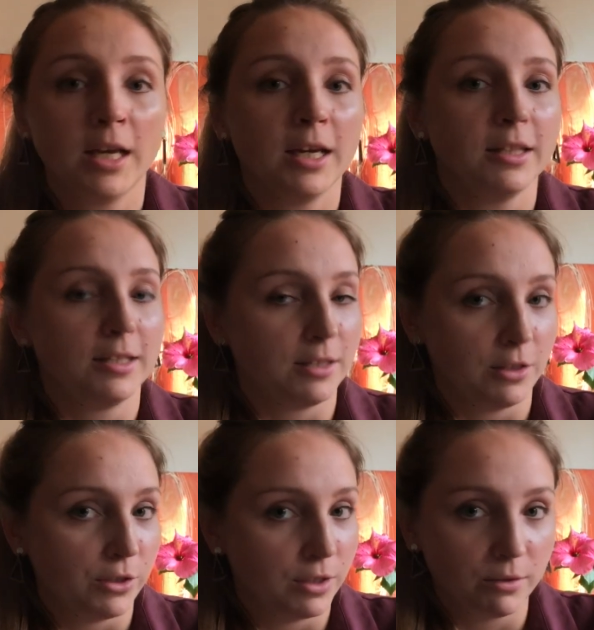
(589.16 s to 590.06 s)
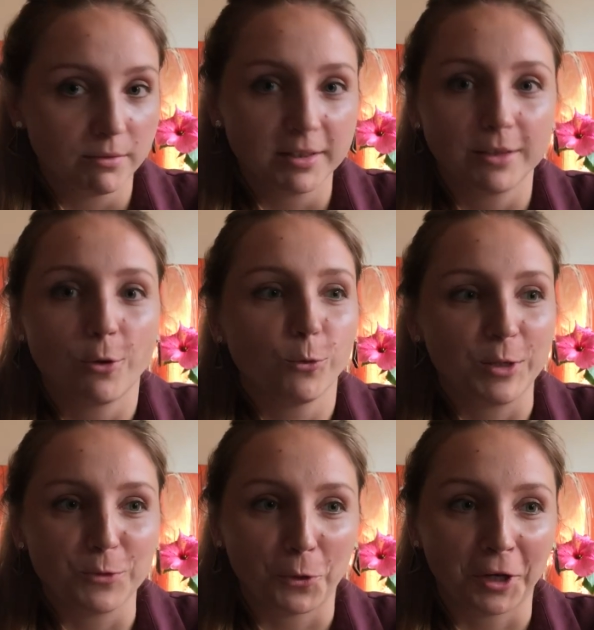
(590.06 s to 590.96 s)
This is not
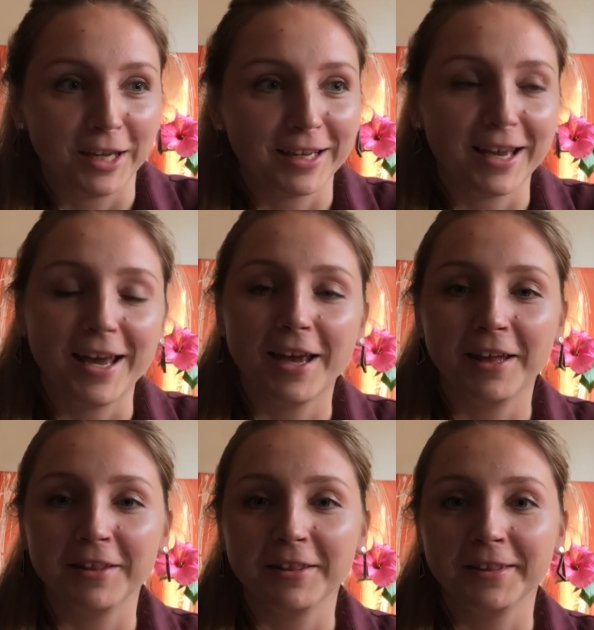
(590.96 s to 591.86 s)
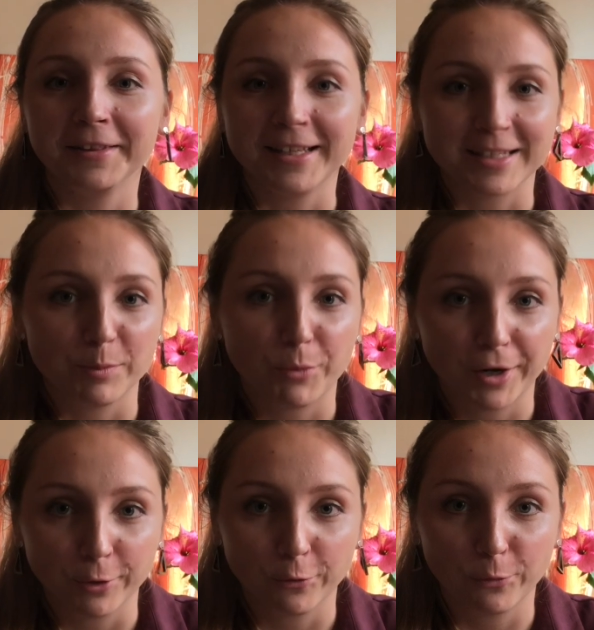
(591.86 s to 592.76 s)
always working, and that's the part
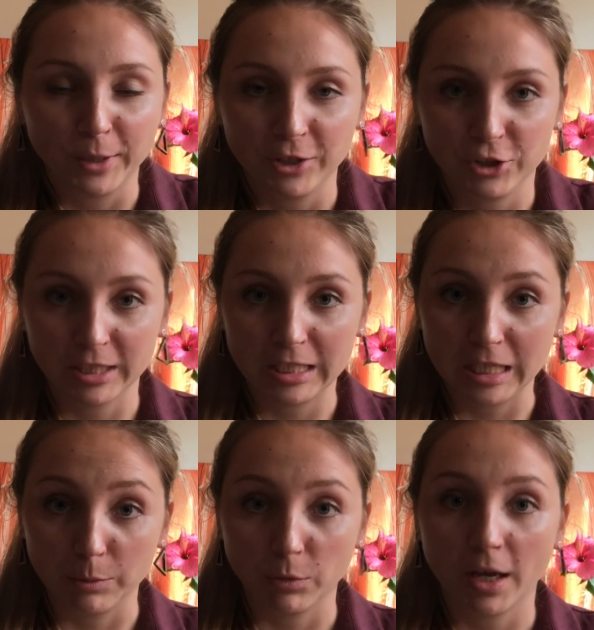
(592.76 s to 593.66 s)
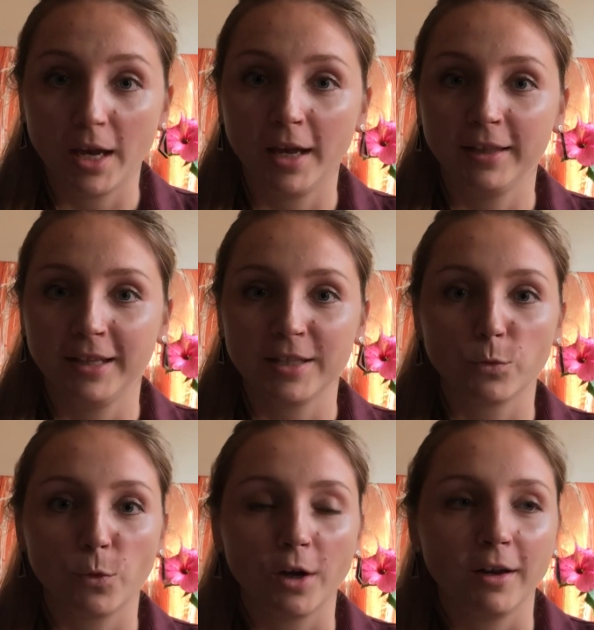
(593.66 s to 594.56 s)
of managing a team, and that's
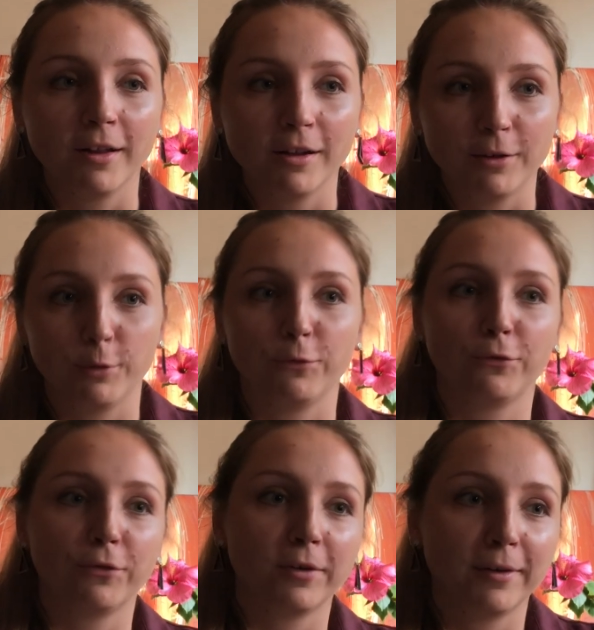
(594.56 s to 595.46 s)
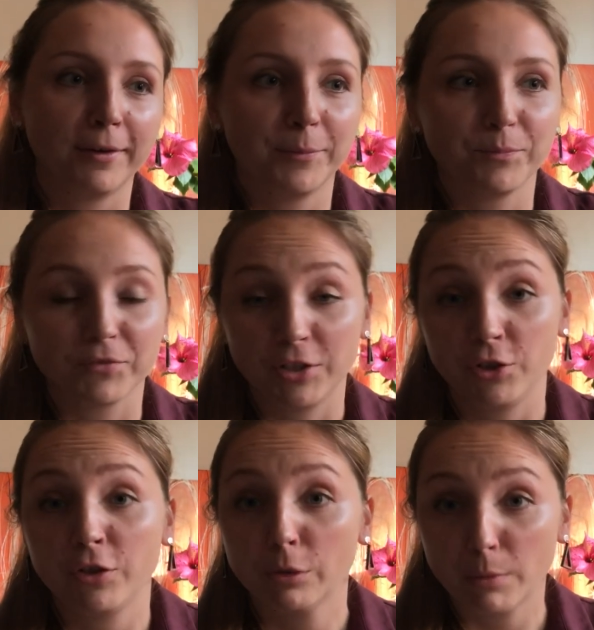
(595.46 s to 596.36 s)
what a lot of
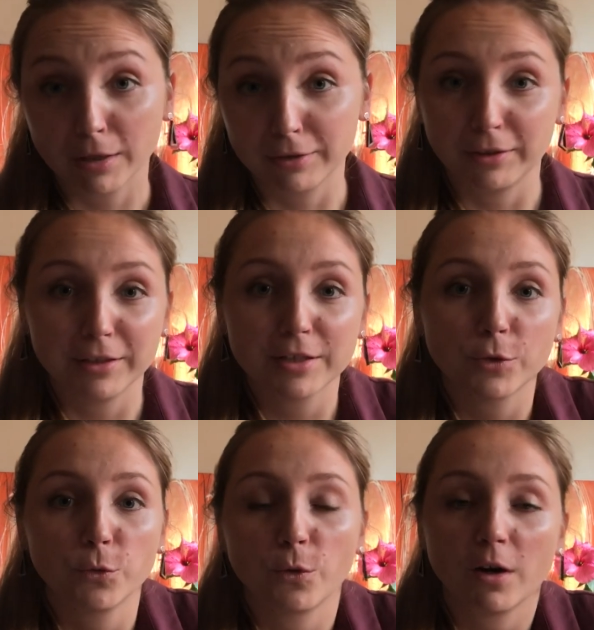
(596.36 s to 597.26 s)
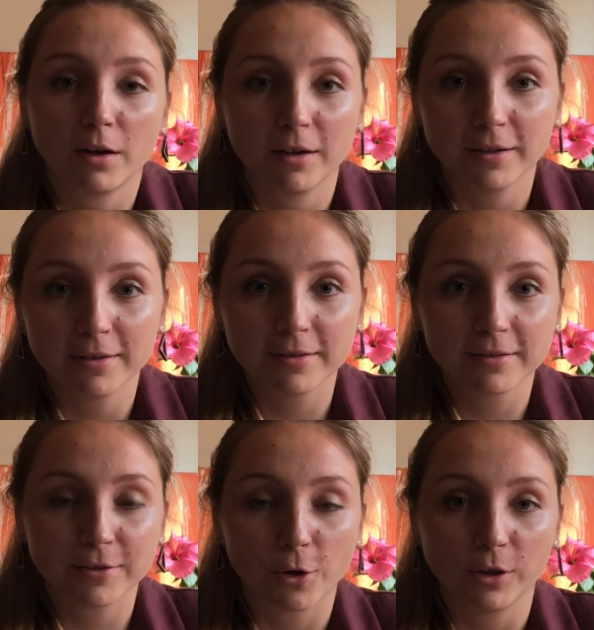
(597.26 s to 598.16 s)
digital marketers who are
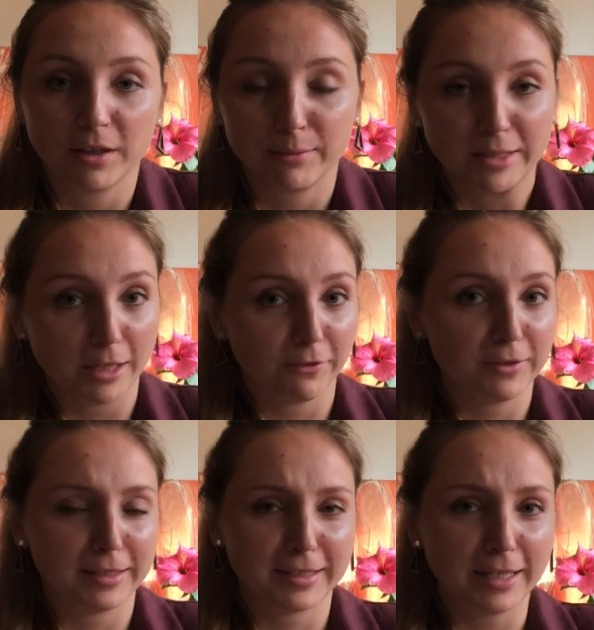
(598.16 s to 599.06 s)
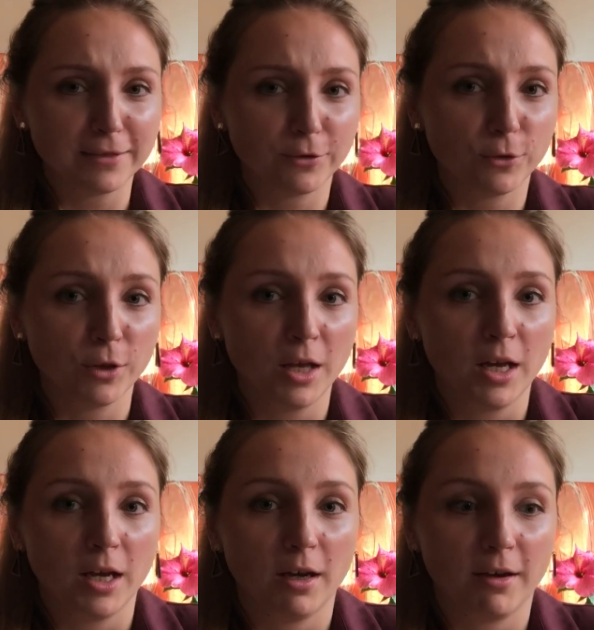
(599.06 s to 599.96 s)
calling themselves successful
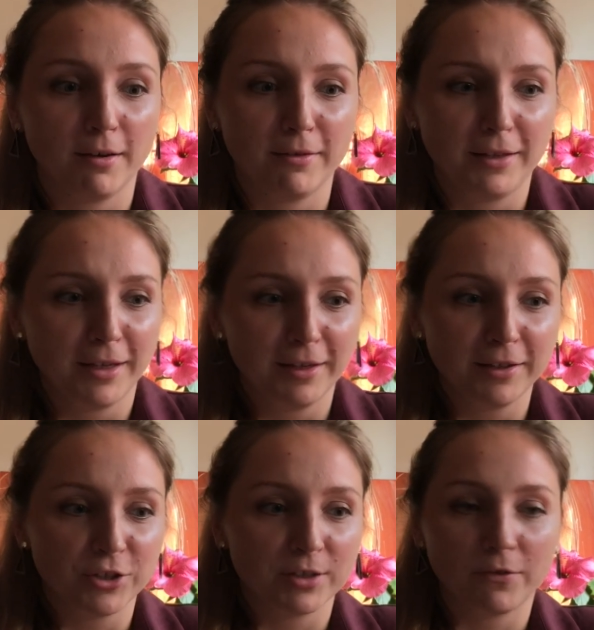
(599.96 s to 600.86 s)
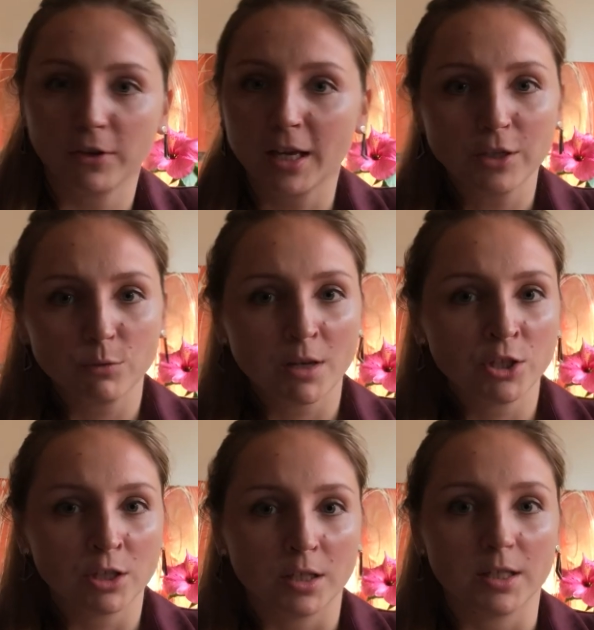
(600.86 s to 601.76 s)
They just forget to
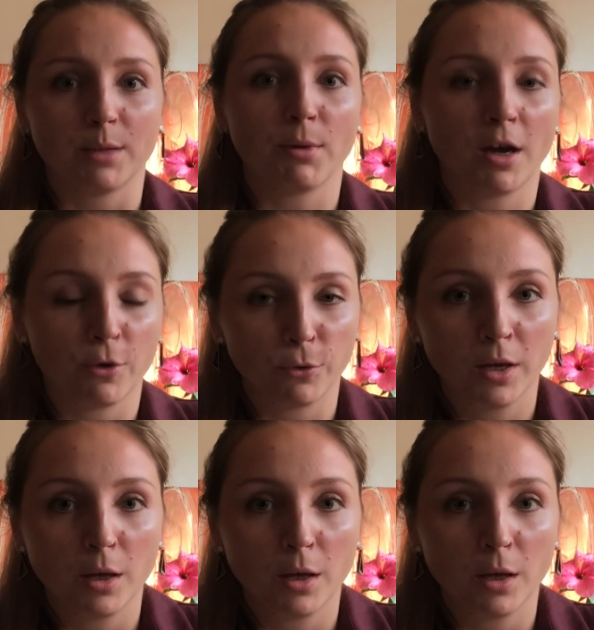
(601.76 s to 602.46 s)
mention it somehow.